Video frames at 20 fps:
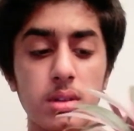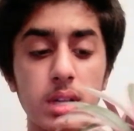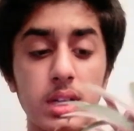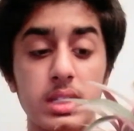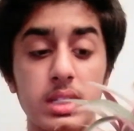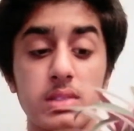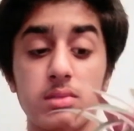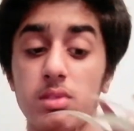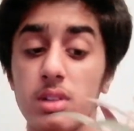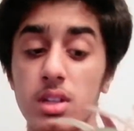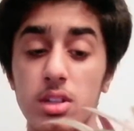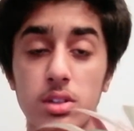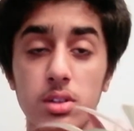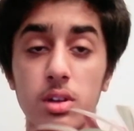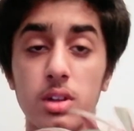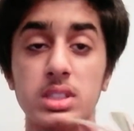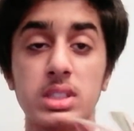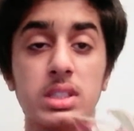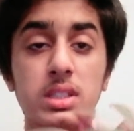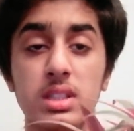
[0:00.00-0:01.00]
It's really
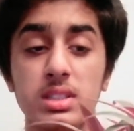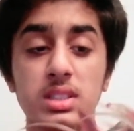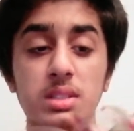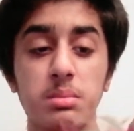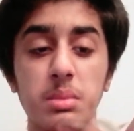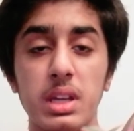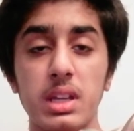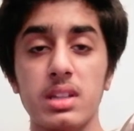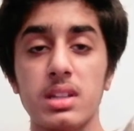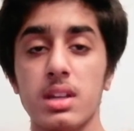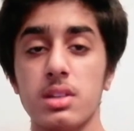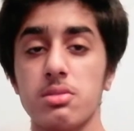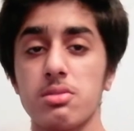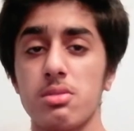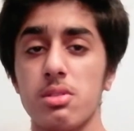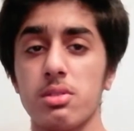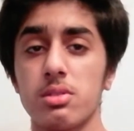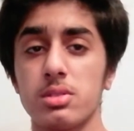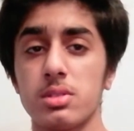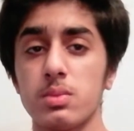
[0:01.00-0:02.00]
thirsty. It doesn't mean that
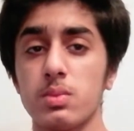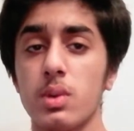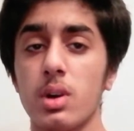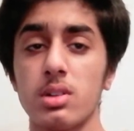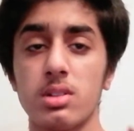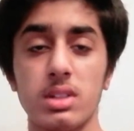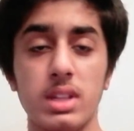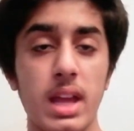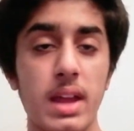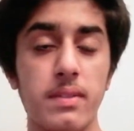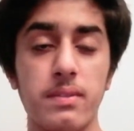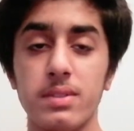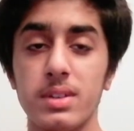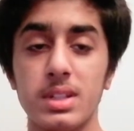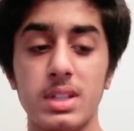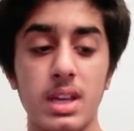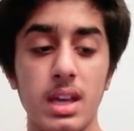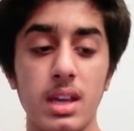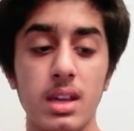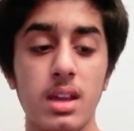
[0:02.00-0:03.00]
you're going to water it every
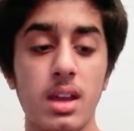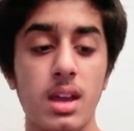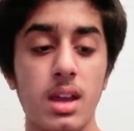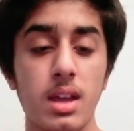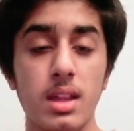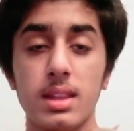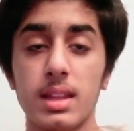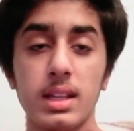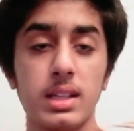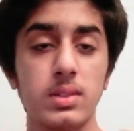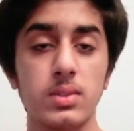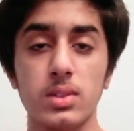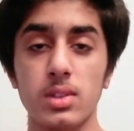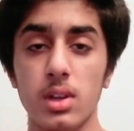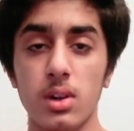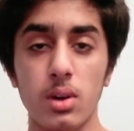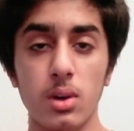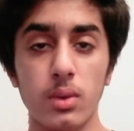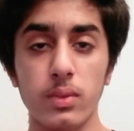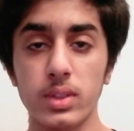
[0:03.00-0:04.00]
day, then it
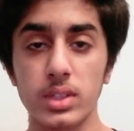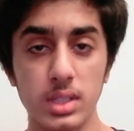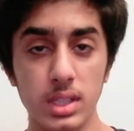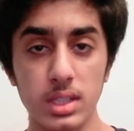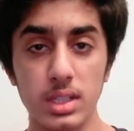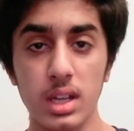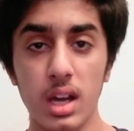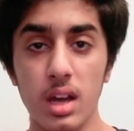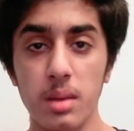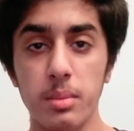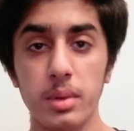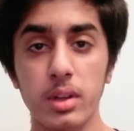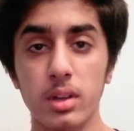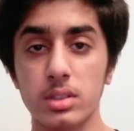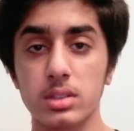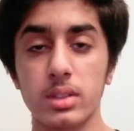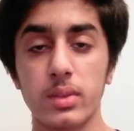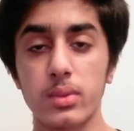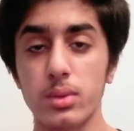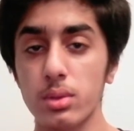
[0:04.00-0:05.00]
will obviously die
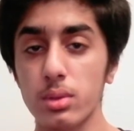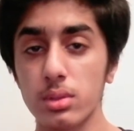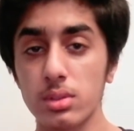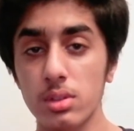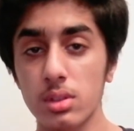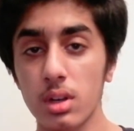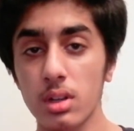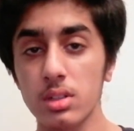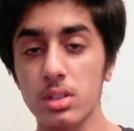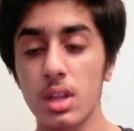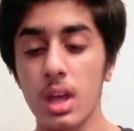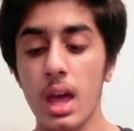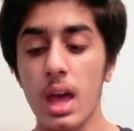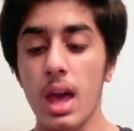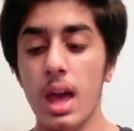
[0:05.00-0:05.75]
because of root rot,